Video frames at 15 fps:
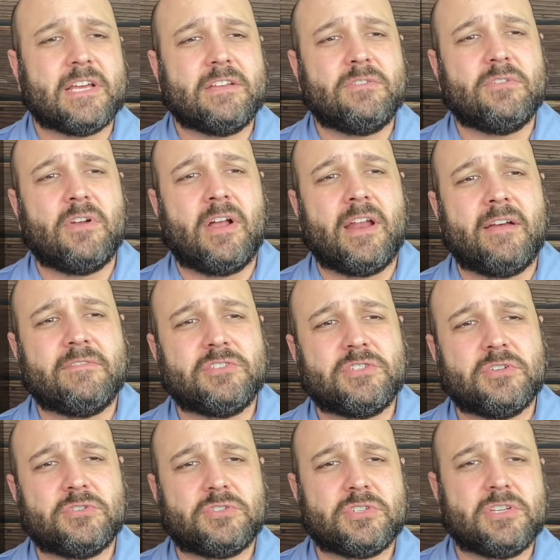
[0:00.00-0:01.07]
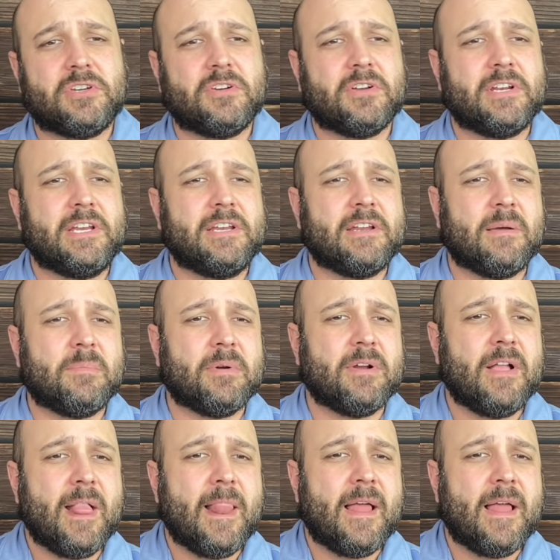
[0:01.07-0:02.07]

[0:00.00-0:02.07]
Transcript: I do not have a social security number.